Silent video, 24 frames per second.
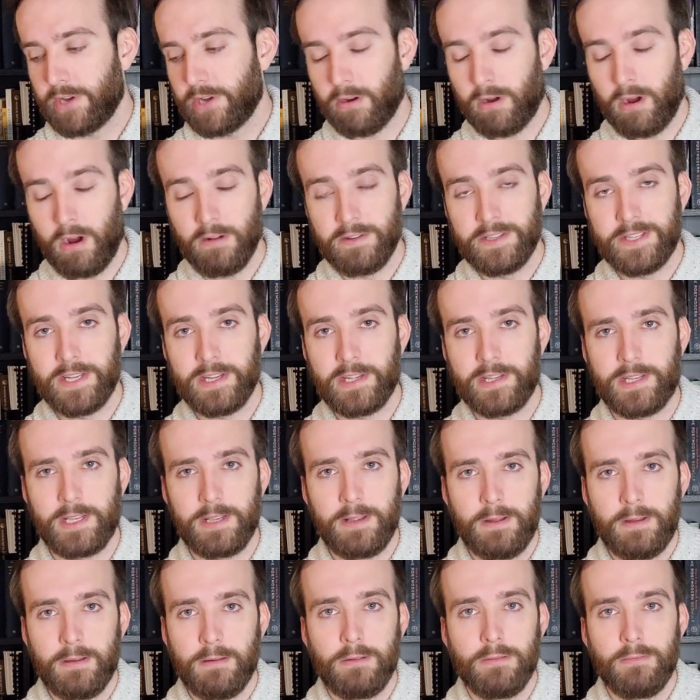
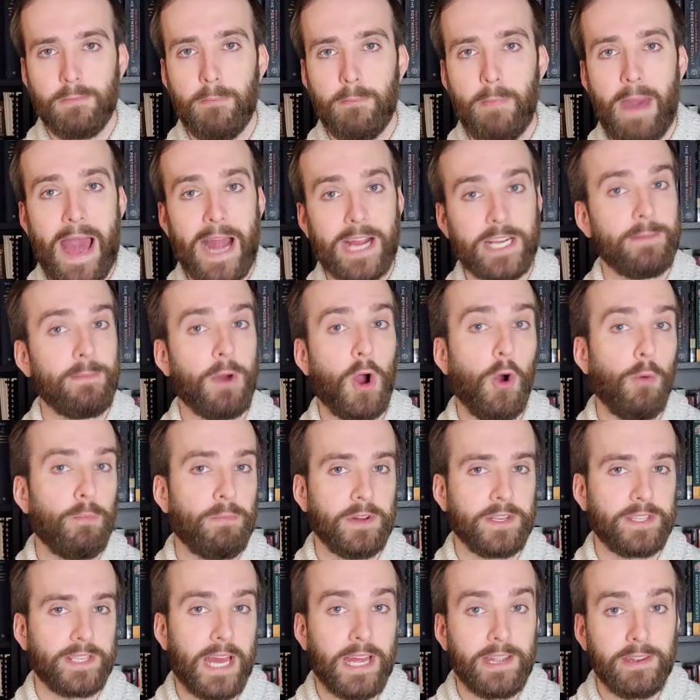Tokarzuk's magnum
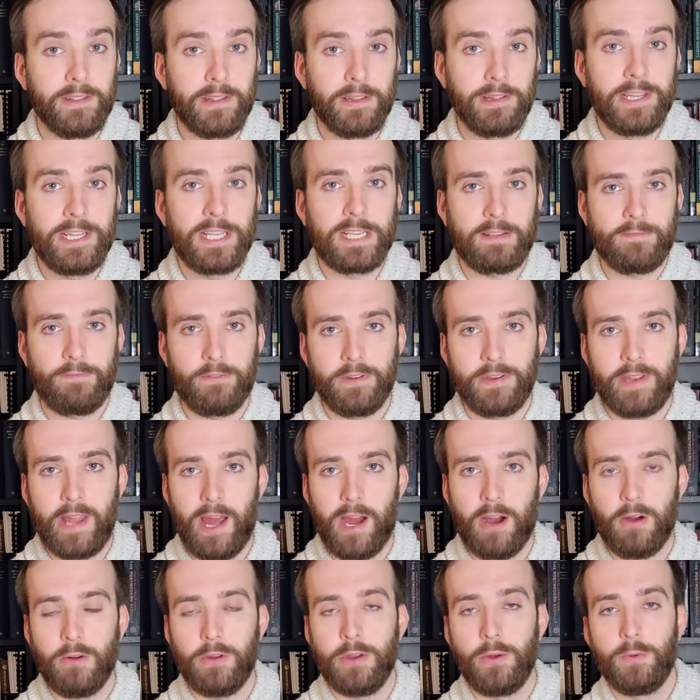opus, at least for
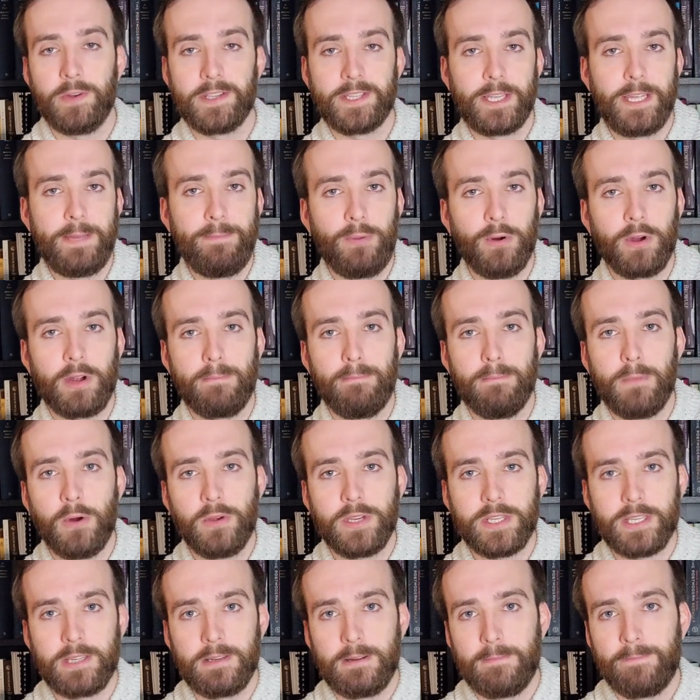now. It was the book
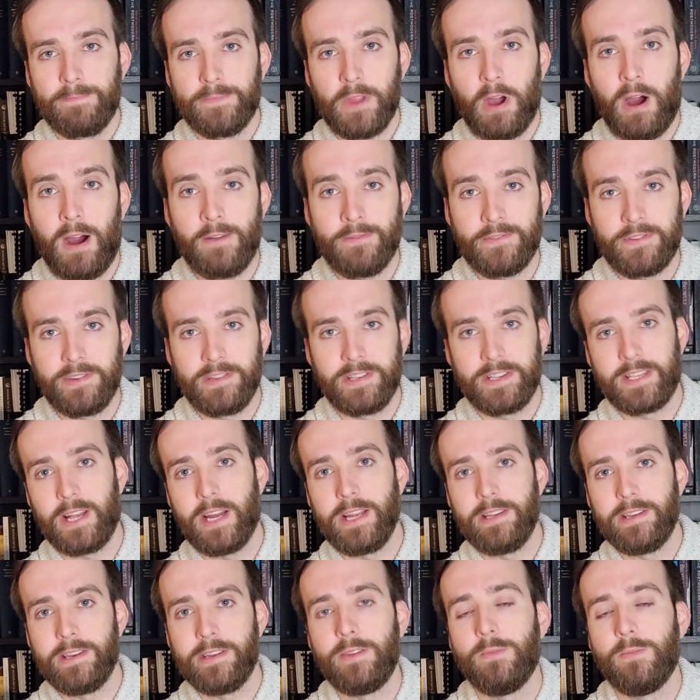most oft
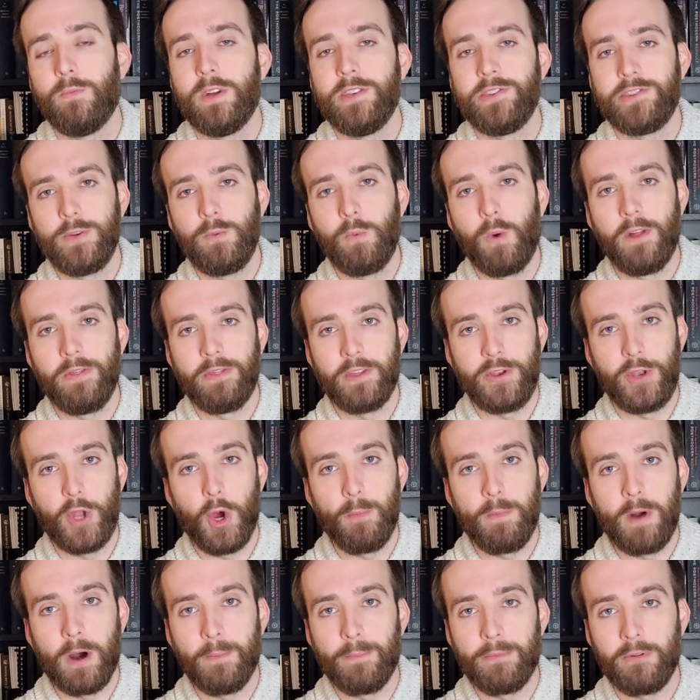cited when she won the
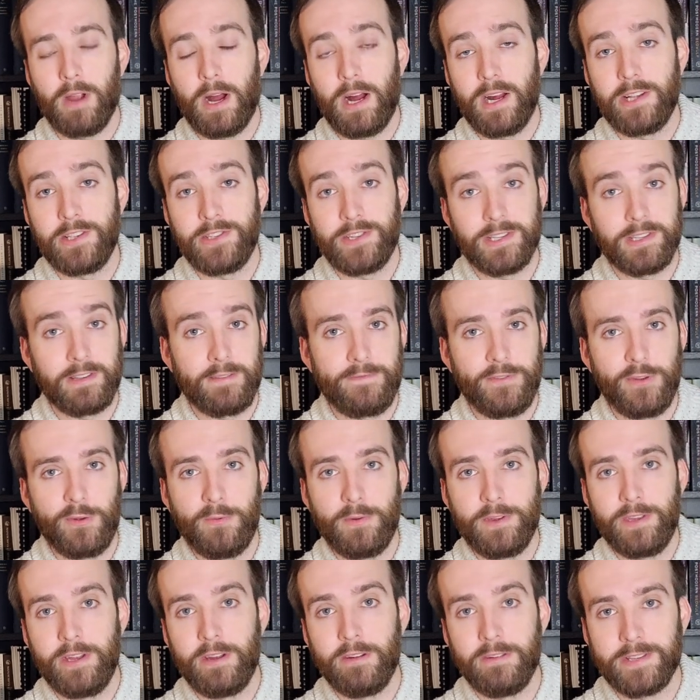Nobel Prize just a
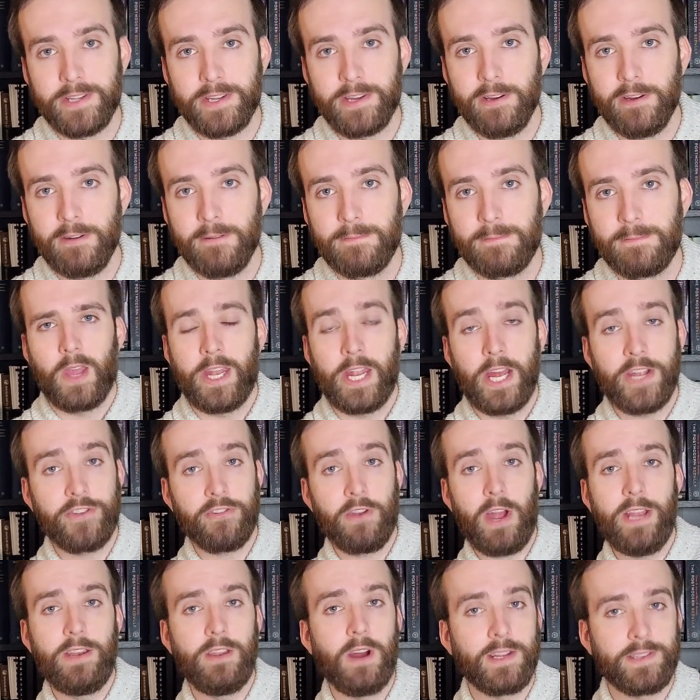few years ago. And I
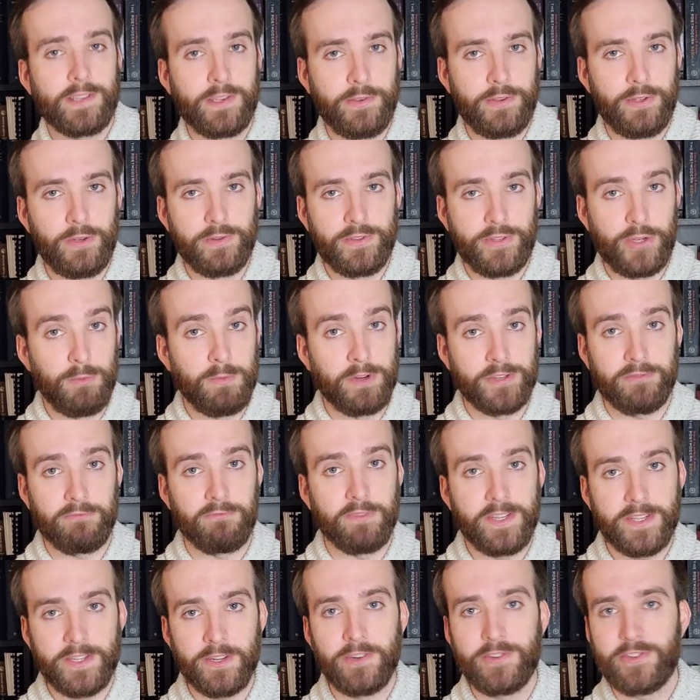try not to do too much
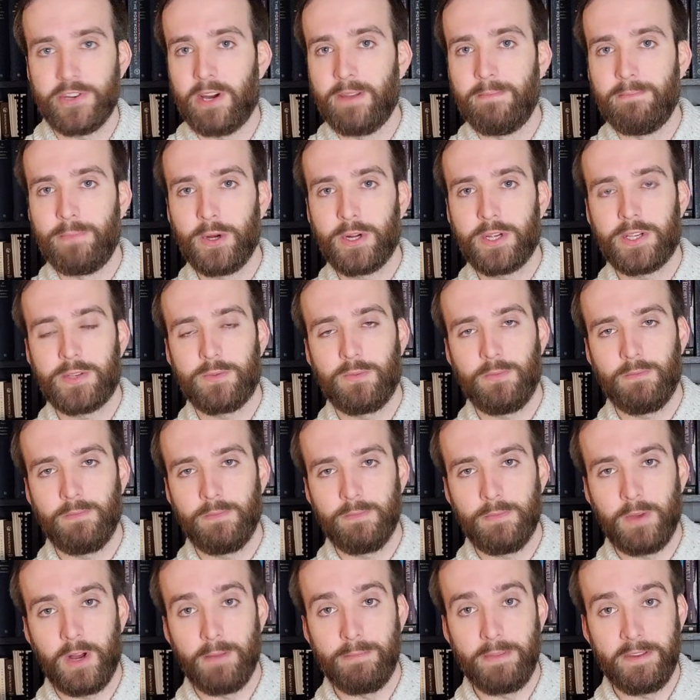research on books
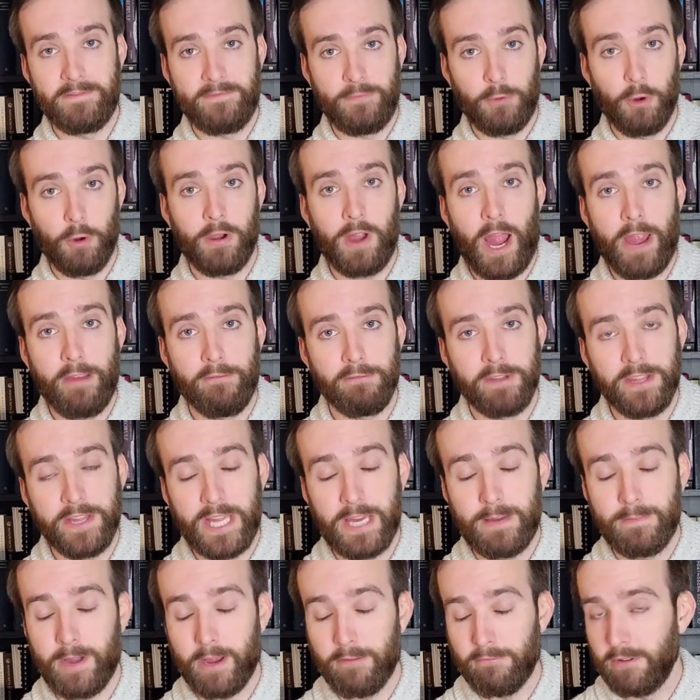uh, before I read
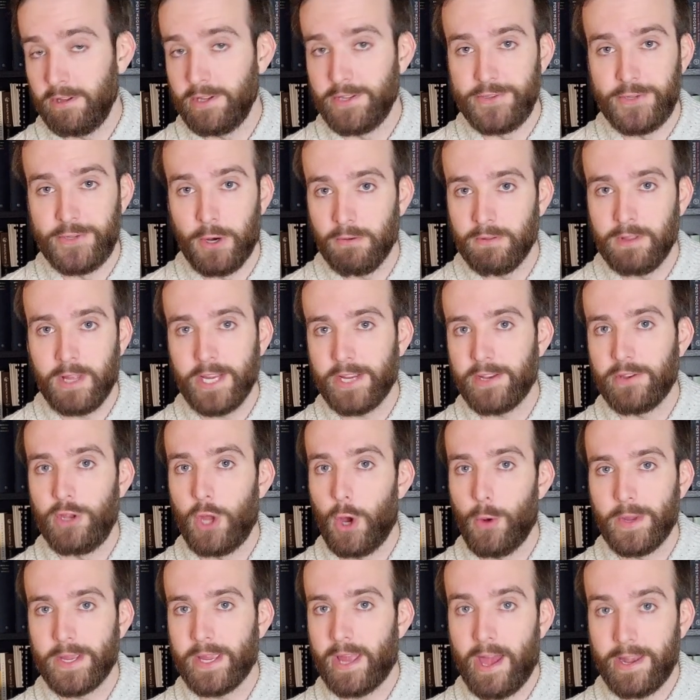them. I really don't like
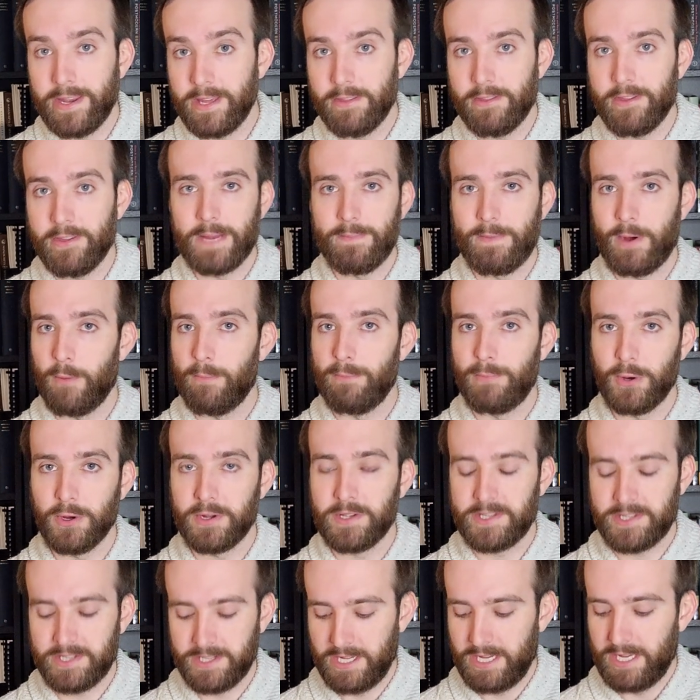knowing anything about
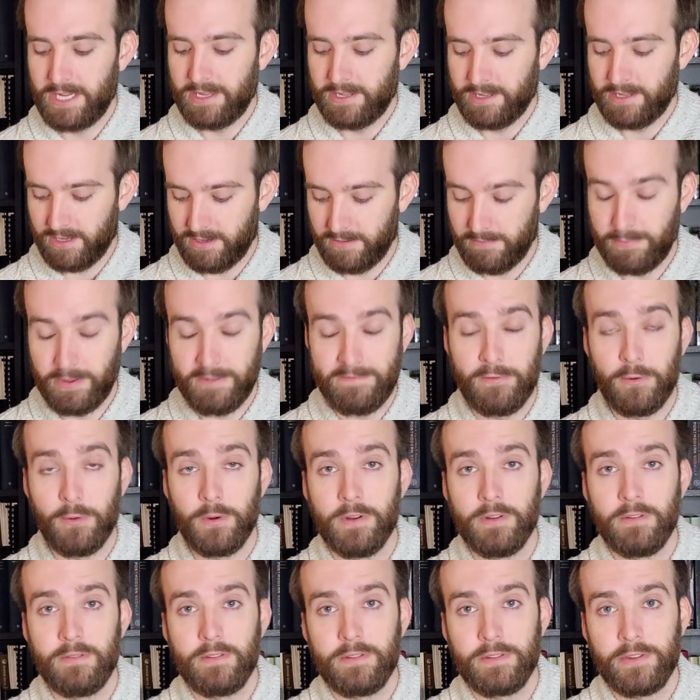books uh,
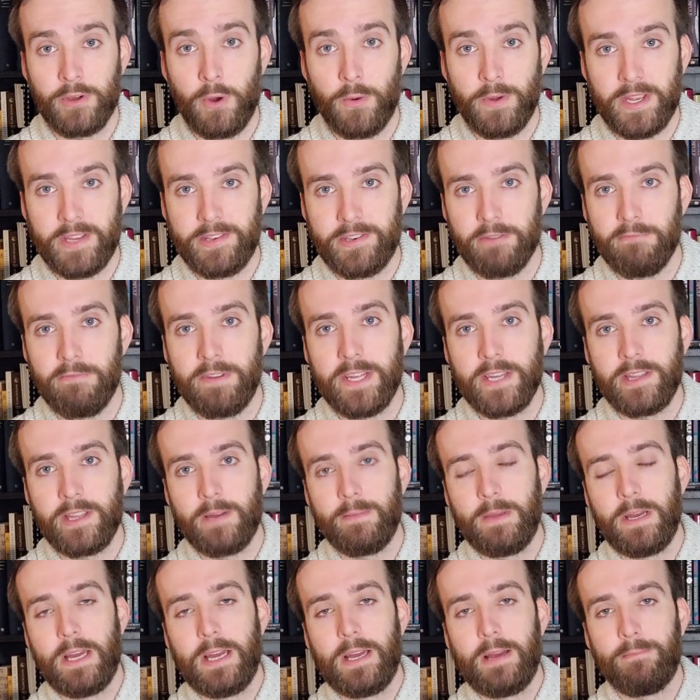before going into reading
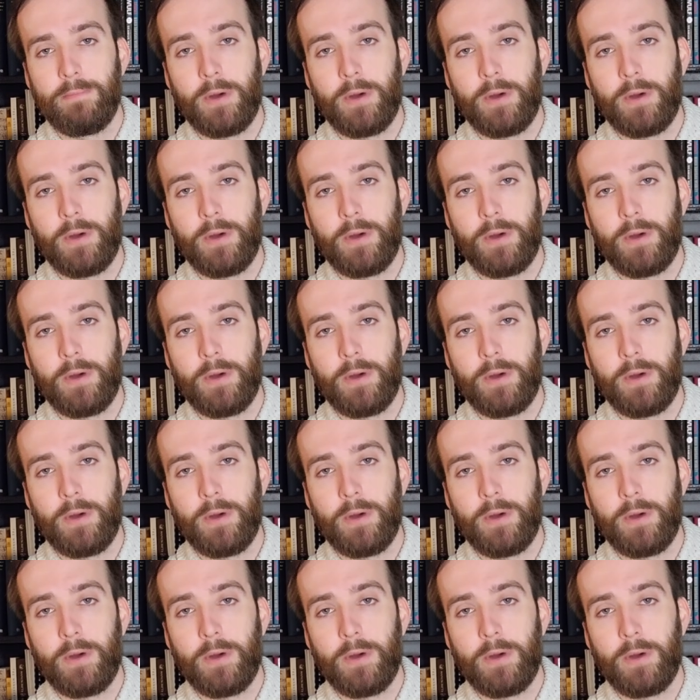them.